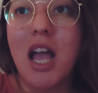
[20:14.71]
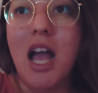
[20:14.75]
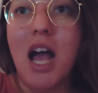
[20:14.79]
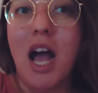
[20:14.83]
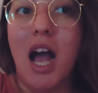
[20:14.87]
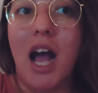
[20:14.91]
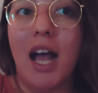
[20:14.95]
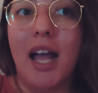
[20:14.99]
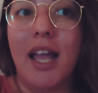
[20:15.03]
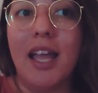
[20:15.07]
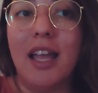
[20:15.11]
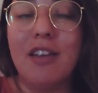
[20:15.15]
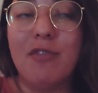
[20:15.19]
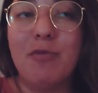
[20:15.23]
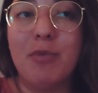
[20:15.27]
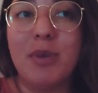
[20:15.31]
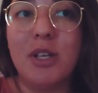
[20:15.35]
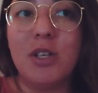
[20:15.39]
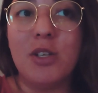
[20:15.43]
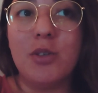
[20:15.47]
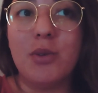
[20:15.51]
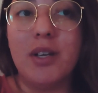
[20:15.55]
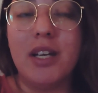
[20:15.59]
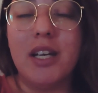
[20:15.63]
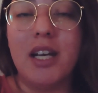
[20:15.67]
I have been
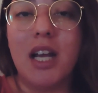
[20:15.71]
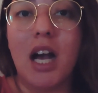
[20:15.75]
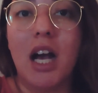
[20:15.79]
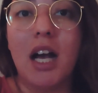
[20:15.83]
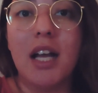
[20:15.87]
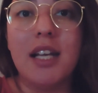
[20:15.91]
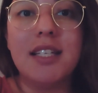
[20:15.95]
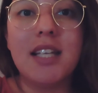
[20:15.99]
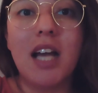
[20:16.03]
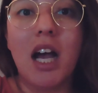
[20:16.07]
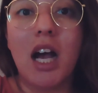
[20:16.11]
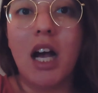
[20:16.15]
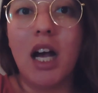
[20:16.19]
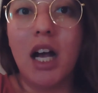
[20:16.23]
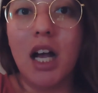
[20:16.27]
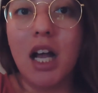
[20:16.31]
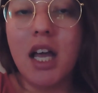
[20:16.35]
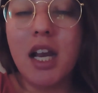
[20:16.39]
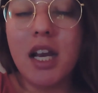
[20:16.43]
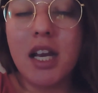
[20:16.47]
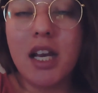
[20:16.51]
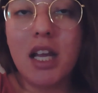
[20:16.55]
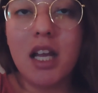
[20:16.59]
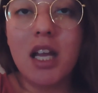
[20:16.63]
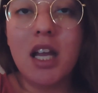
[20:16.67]
doing a
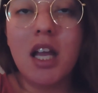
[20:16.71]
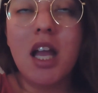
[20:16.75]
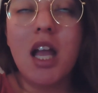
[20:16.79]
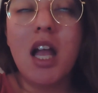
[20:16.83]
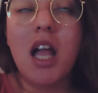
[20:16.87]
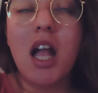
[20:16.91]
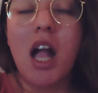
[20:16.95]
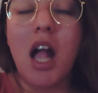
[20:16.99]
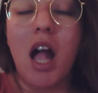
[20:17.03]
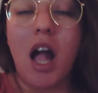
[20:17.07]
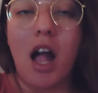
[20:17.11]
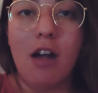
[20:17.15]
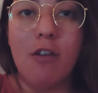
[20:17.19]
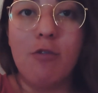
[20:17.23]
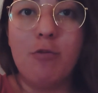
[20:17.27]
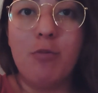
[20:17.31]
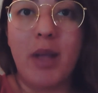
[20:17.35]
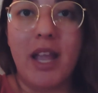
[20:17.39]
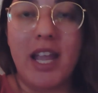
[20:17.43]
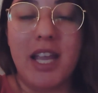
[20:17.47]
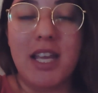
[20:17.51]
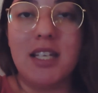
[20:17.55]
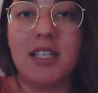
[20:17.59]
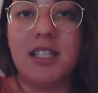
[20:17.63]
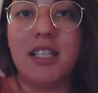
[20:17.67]
ton of
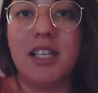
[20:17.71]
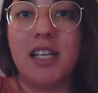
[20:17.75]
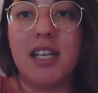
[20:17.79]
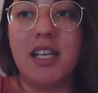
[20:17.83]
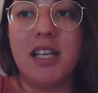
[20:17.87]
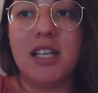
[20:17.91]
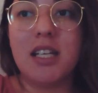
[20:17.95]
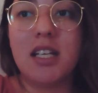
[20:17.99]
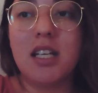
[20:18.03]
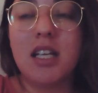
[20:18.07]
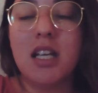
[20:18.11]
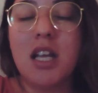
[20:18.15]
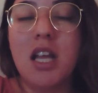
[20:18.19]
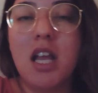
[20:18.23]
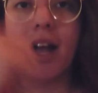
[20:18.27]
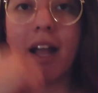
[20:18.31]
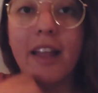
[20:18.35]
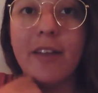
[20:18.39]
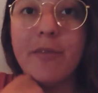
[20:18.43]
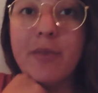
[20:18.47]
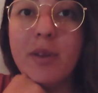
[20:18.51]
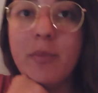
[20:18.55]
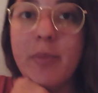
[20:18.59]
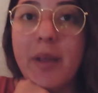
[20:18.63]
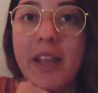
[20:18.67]
painting. I
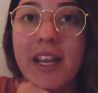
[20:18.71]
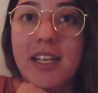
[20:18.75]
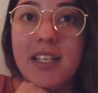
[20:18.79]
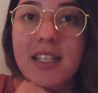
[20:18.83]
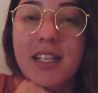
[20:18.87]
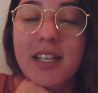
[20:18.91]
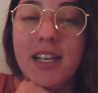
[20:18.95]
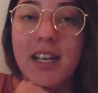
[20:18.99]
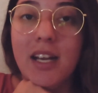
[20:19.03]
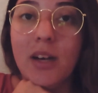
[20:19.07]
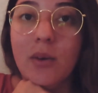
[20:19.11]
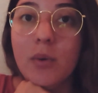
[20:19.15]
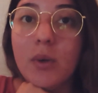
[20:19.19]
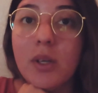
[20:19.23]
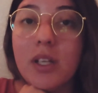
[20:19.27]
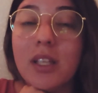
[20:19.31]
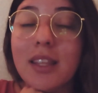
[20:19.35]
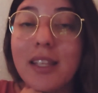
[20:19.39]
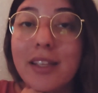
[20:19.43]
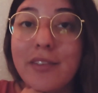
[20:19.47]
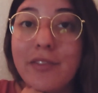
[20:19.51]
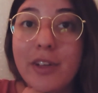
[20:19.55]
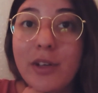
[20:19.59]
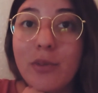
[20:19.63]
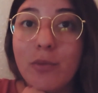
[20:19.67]
have been painting our
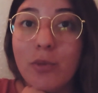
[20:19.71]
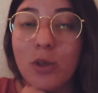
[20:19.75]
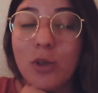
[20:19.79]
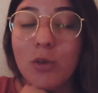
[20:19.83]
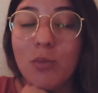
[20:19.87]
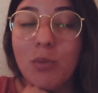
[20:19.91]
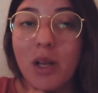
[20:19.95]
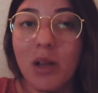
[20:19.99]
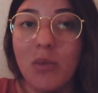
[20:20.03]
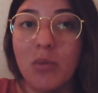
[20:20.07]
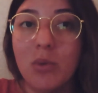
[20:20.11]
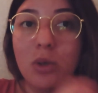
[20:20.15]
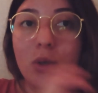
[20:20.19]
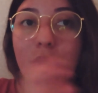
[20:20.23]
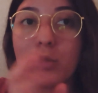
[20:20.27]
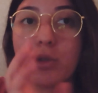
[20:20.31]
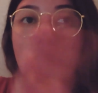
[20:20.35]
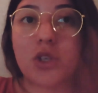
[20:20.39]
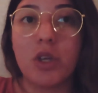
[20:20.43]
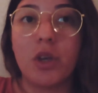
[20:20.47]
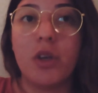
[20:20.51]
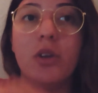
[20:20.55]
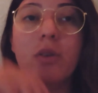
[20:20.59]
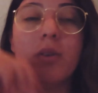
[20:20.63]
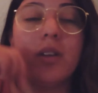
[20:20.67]
living room. I will
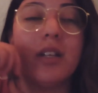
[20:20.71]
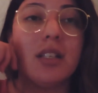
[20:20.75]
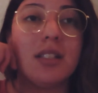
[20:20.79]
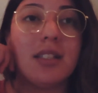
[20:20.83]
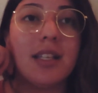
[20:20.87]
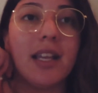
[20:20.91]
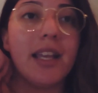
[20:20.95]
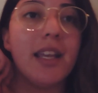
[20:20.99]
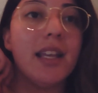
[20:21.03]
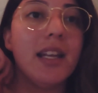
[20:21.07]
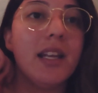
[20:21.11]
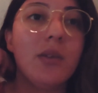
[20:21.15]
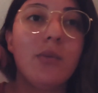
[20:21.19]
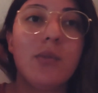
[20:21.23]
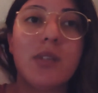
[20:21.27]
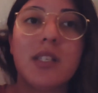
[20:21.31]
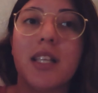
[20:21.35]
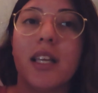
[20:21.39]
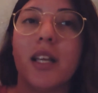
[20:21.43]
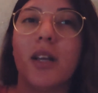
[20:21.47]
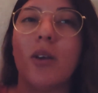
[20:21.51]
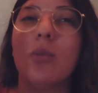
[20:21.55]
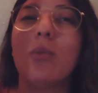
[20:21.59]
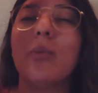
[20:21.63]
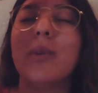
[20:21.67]
show you in a second. It was
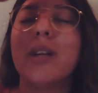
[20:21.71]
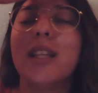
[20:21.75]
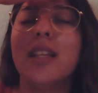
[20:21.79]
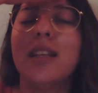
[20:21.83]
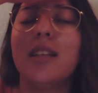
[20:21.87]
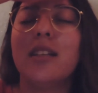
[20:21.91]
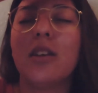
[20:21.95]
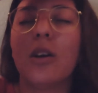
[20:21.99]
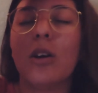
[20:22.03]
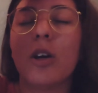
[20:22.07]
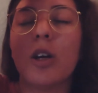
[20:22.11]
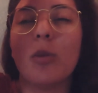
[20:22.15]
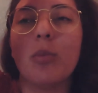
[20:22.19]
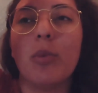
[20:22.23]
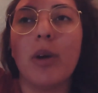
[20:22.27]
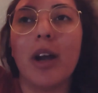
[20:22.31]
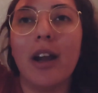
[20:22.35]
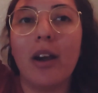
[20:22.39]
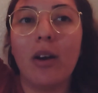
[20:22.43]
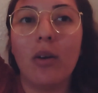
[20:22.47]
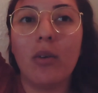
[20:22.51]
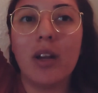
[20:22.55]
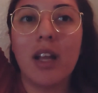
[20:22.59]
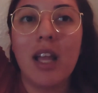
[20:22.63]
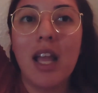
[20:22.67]
like a really dark
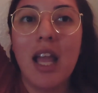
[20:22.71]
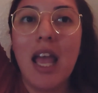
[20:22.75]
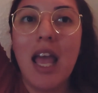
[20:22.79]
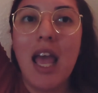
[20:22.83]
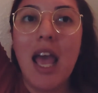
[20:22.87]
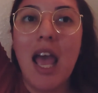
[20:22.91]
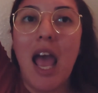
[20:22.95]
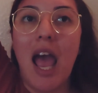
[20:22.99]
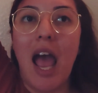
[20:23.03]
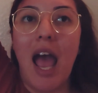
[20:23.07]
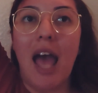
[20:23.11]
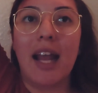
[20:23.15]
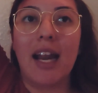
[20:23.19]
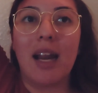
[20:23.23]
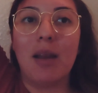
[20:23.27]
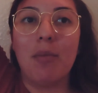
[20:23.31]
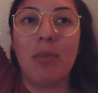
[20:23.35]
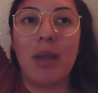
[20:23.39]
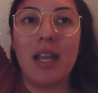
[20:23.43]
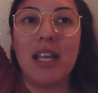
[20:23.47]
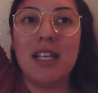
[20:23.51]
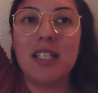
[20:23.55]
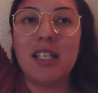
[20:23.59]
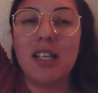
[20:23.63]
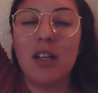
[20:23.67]
brown and I'm
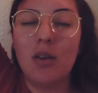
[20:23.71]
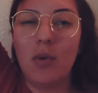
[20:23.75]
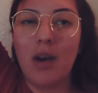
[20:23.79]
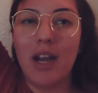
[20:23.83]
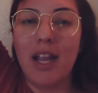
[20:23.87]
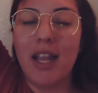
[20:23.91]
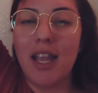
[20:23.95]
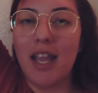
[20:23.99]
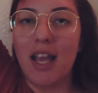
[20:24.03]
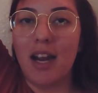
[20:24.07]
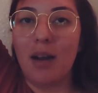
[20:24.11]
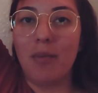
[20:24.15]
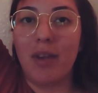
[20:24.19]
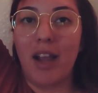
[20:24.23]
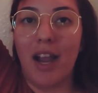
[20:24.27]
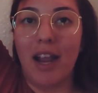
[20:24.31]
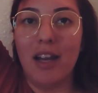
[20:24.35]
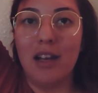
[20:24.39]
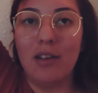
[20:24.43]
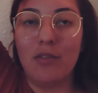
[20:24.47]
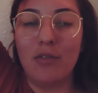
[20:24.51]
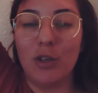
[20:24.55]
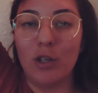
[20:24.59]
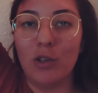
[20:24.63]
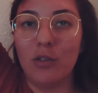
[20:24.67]
painting it white and I'm kind
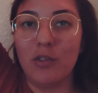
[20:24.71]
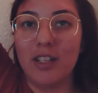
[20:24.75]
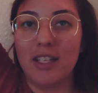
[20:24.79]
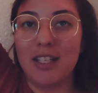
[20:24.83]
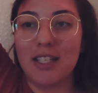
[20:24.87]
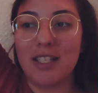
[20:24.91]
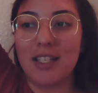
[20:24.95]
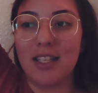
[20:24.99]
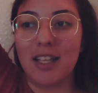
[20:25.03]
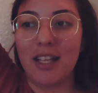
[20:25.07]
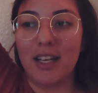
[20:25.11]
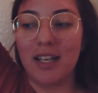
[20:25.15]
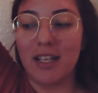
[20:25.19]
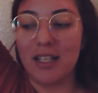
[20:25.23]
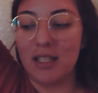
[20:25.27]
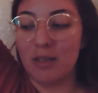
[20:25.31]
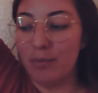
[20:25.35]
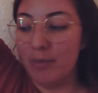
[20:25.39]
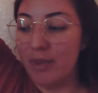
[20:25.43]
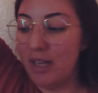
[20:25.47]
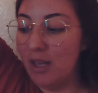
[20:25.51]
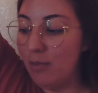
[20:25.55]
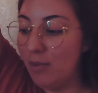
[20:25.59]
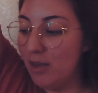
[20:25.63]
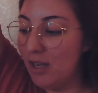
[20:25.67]
of nervous that it's
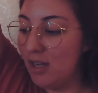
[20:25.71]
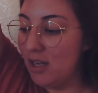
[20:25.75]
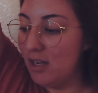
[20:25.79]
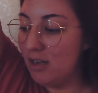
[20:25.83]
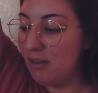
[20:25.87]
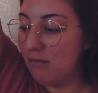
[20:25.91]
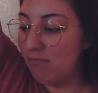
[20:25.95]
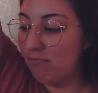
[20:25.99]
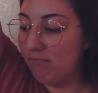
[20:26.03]
maybe